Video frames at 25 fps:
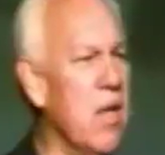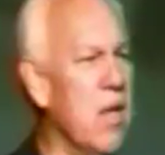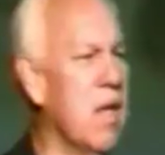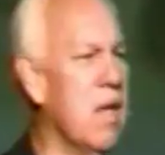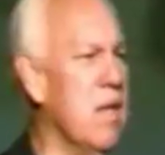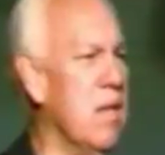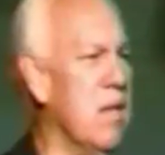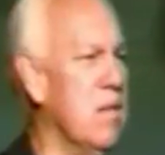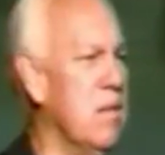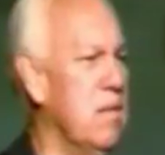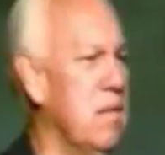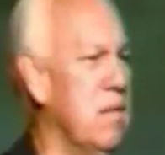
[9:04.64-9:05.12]

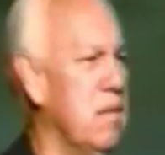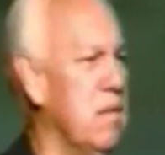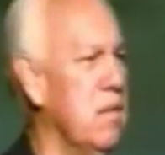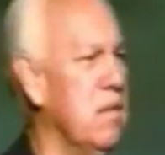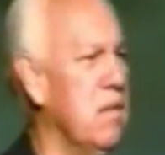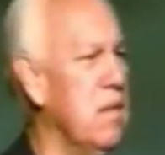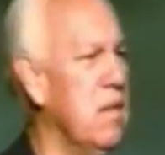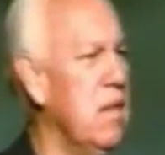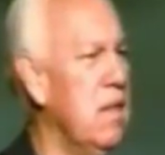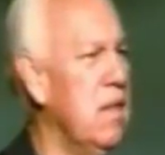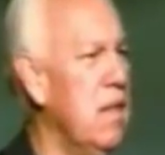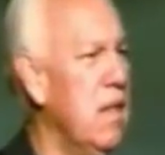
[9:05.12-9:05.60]
Ghost.
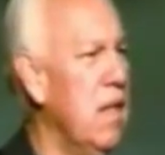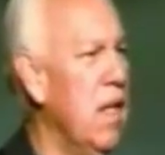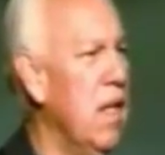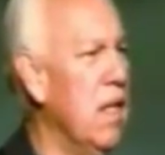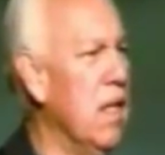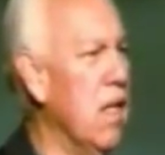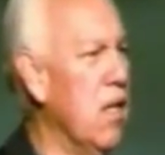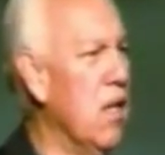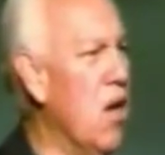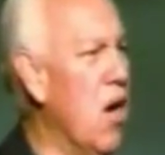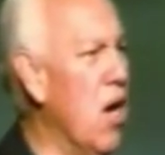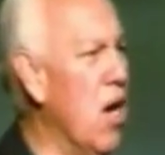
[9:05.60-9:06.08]
And the
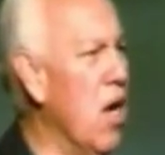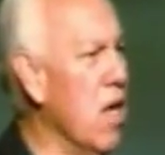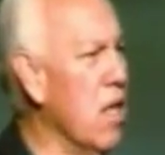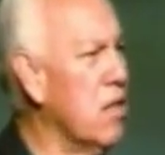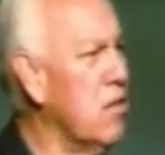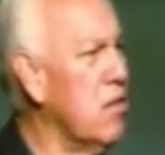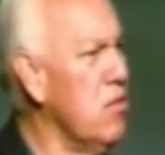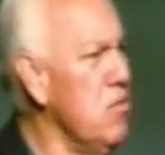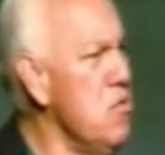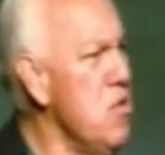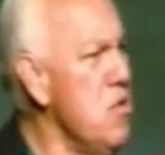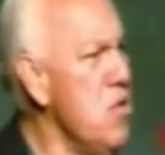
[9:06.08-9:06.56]
Lord
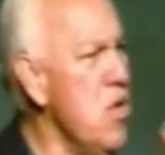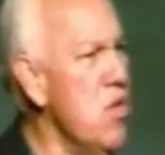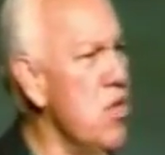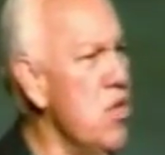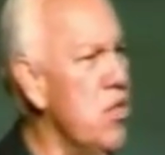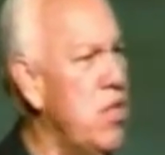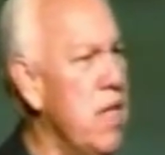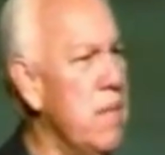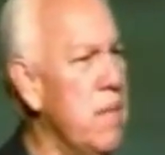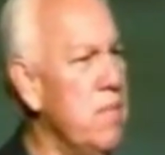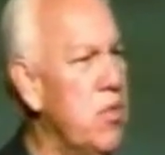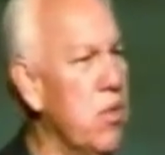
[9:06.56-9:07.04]
used
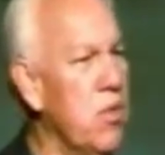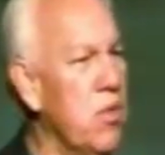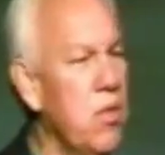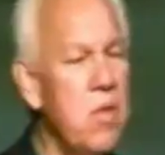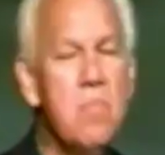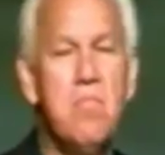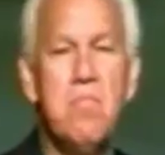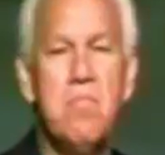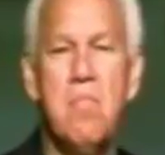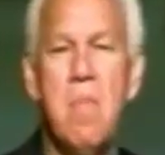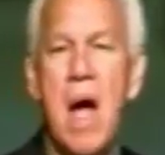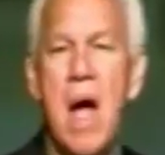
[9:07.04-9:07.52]
him to do
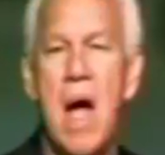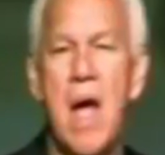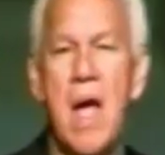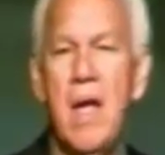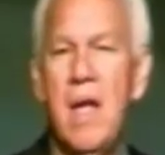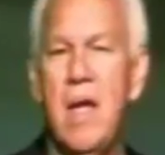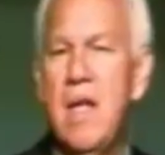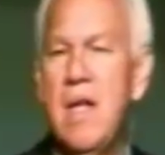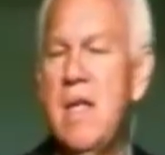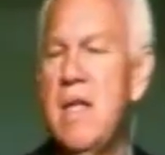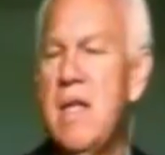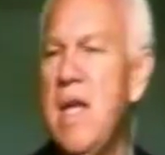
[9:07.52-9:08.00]

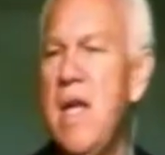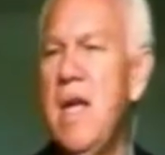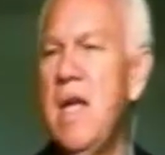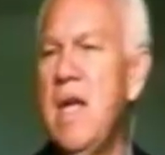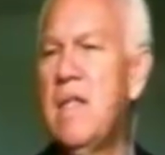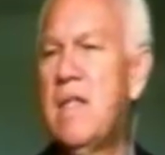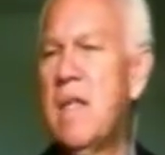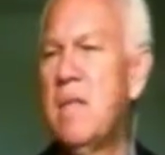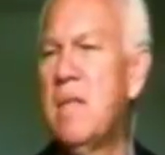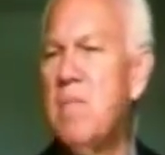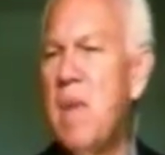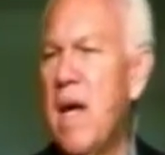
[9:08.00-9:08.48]
mighty deeds
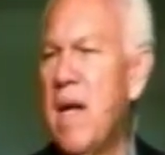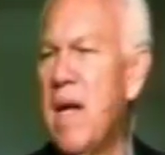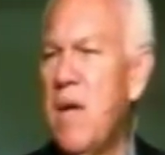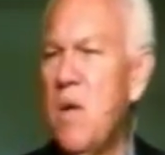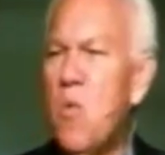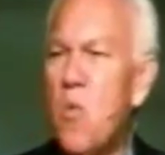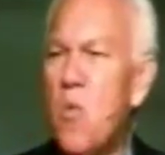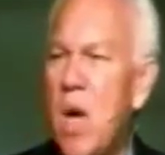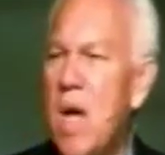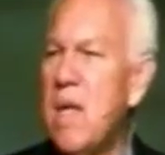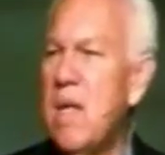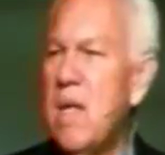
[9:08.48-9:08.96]
and mighty
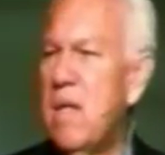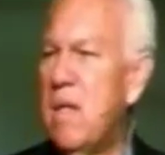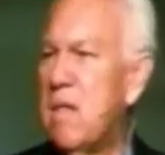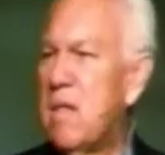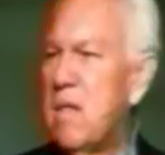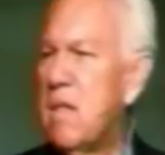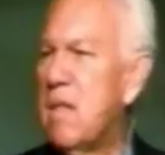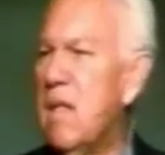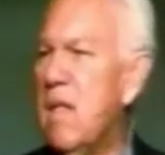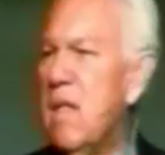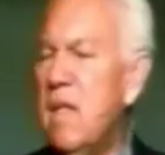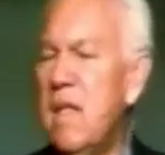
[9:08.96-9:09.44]
wonders
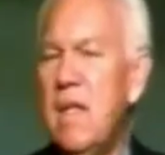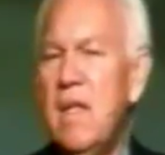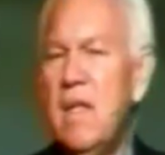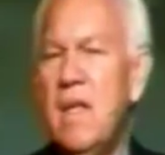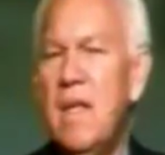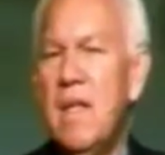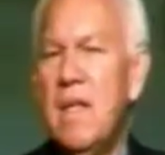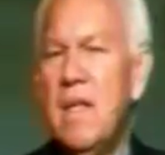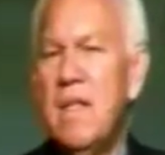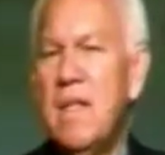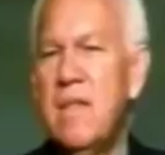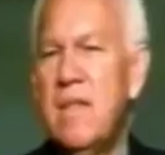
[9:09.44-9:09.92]

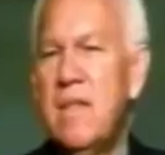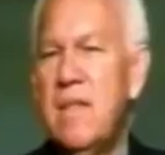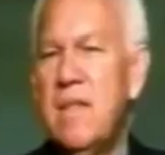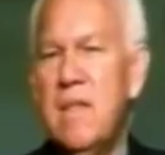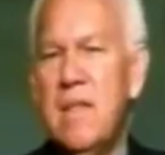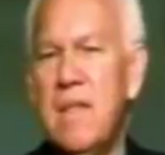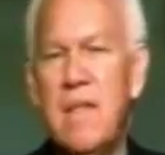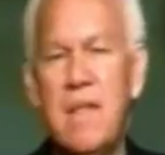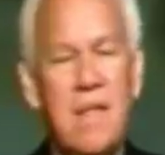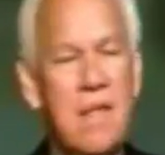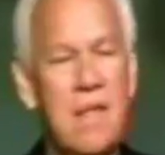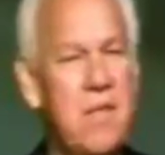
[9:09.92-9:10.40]

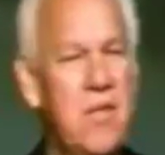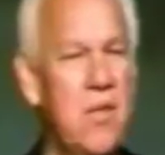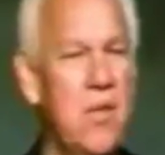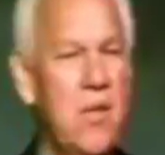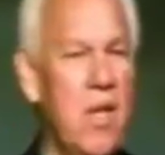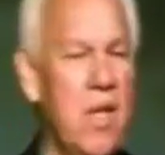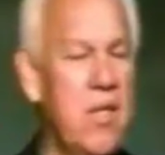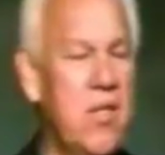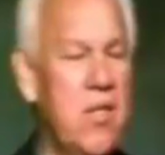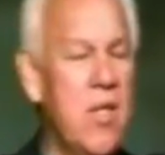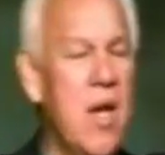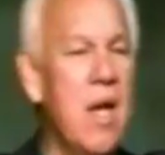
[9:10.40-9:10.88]
to
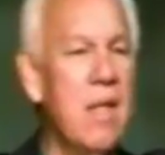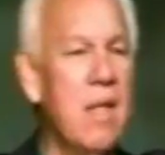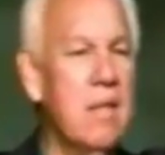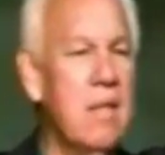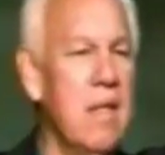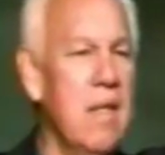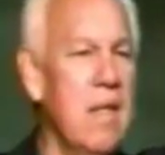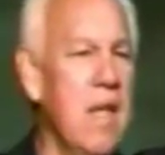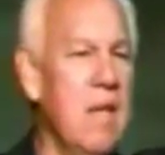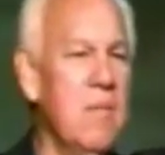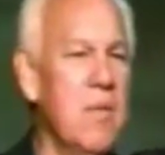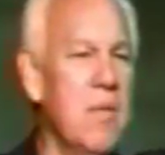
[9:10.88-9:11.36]
exalt the
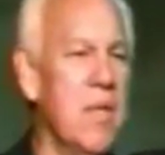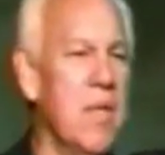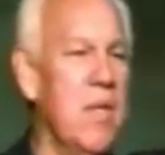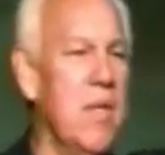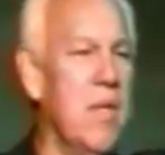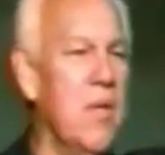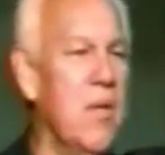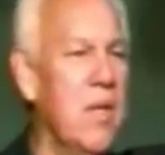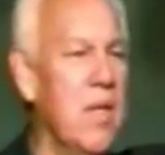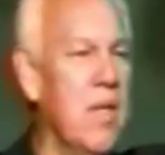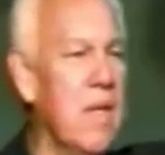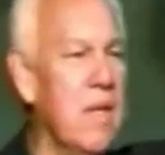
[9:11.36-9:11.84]
name of the
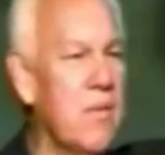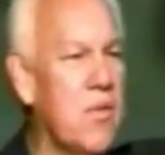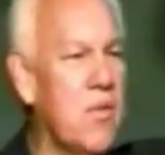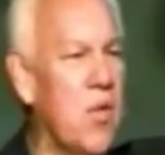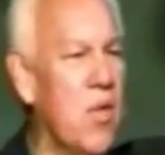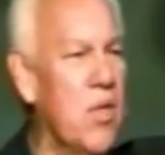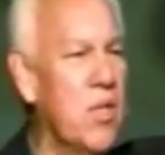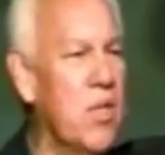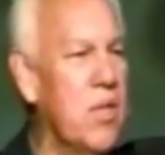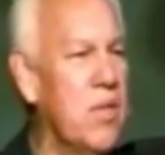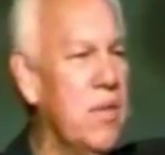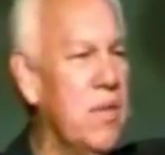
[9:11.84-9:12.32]
Lord and, of
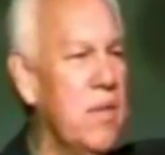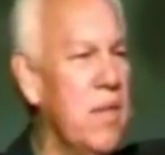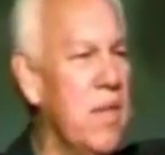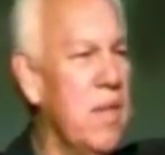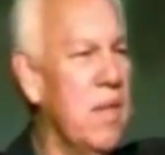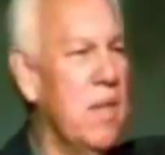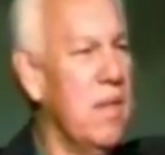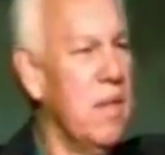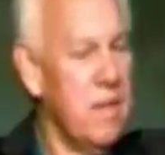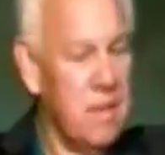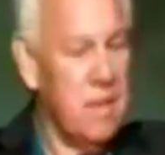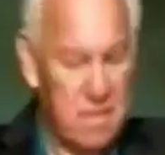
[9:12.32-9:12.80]
course,
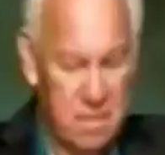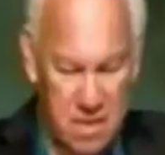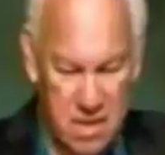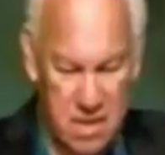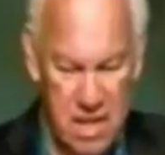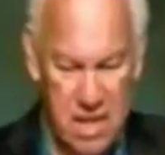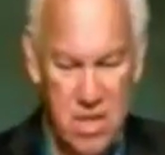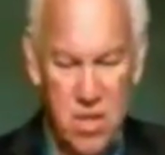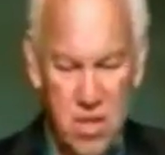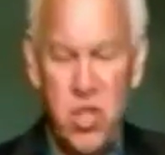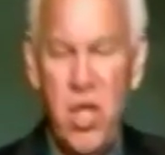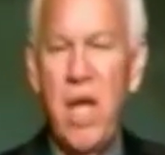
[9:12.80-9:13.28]

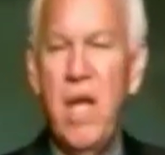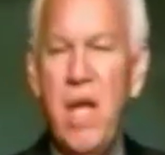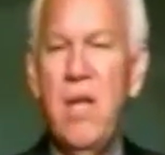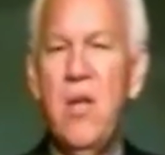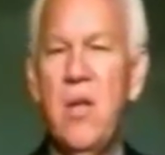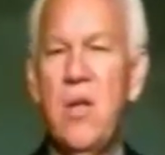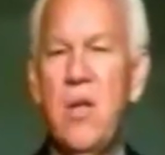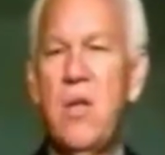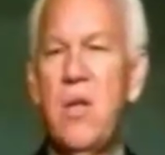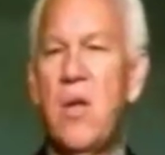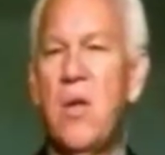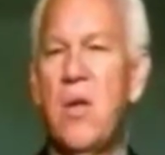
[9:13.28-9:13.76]
continue to
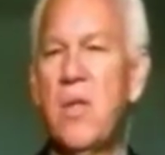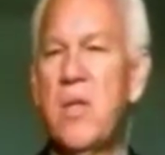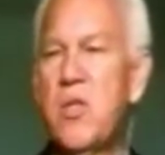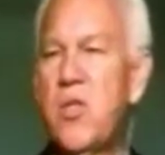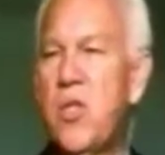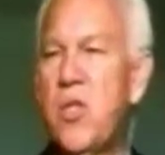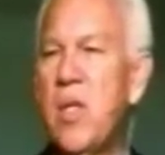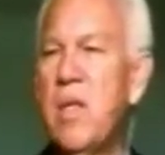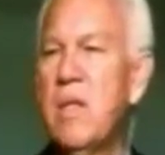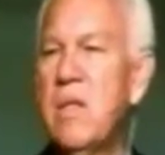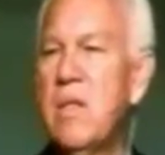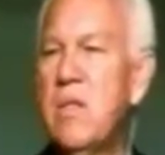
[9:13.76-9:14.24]
grow the
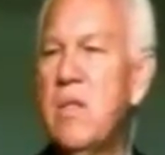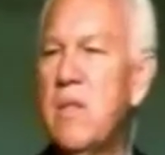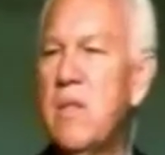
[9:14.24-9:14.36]
church.